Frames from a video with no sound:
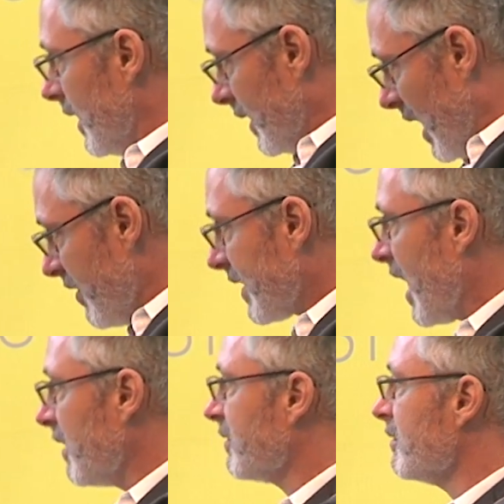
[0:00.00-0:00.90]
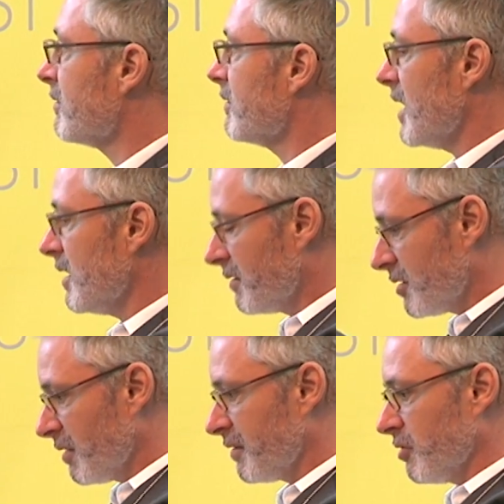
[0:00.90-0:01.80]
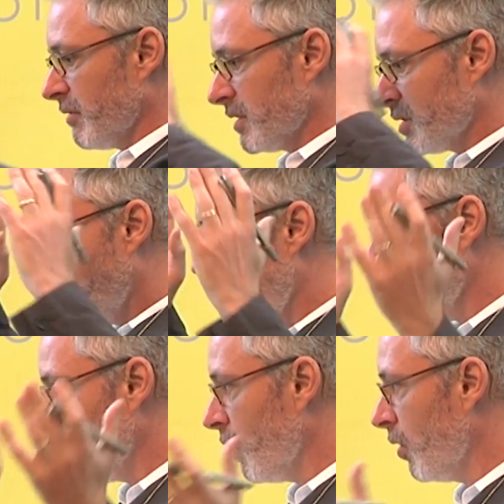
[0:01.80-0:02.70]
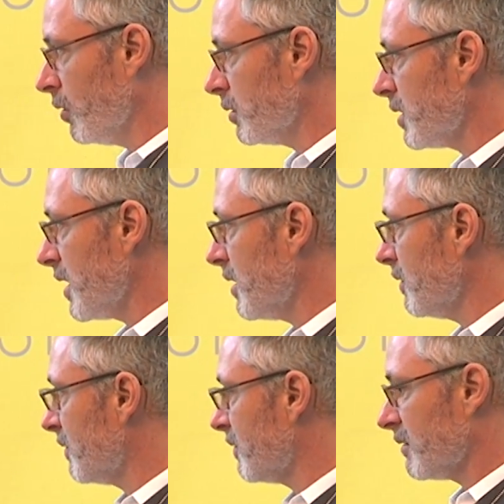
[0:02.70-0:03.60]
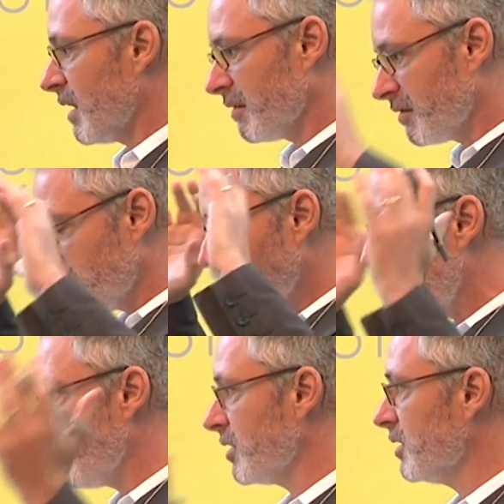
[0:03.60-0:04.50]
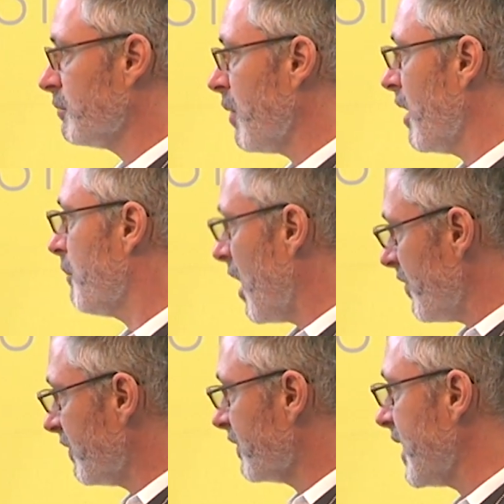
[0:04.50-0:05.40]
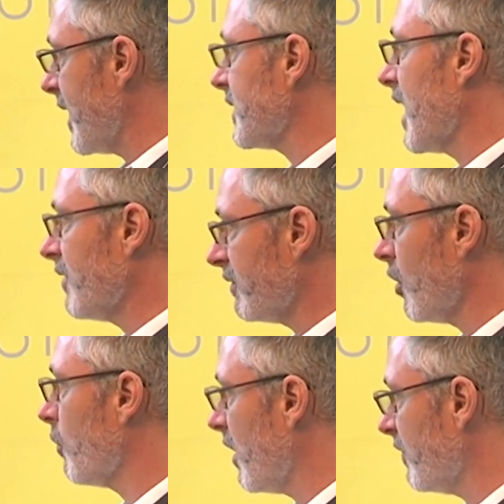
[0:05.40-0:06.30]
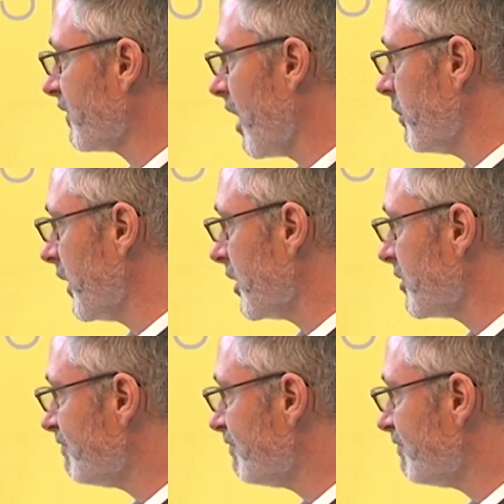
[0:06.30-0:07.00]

In other cases, it's just your entire world is surrounded by this debt, and there's no way of escaping it.